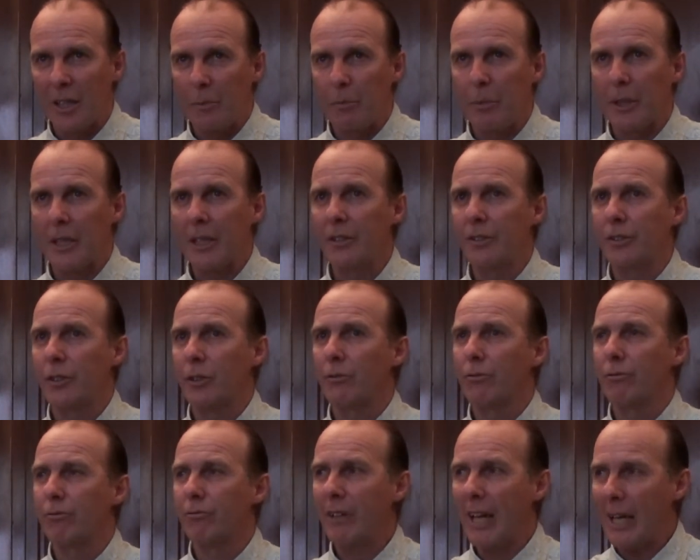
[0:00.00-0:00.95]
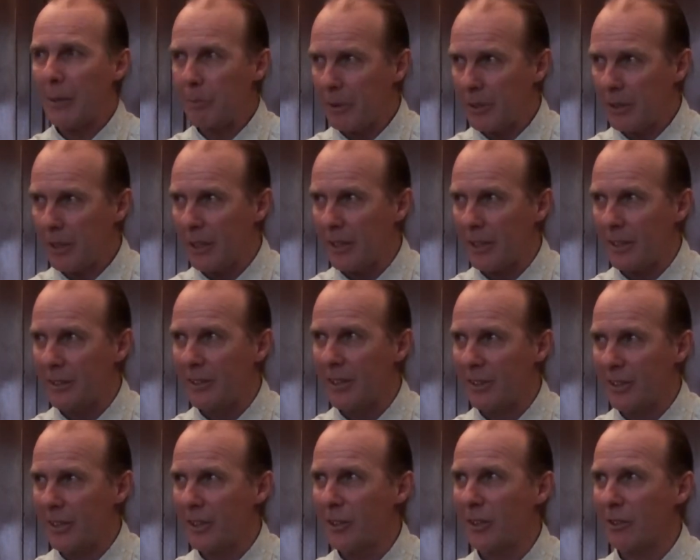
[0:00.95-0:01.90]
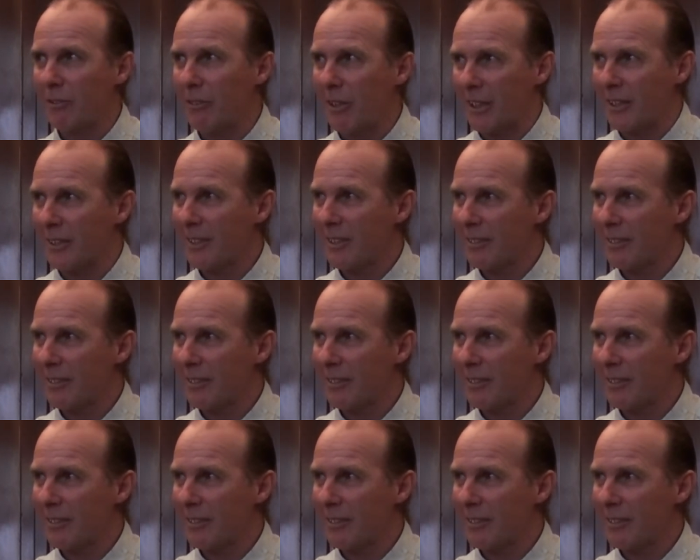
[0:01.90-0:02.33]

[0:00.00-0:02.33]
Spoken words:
begins to rapidly disintegrate.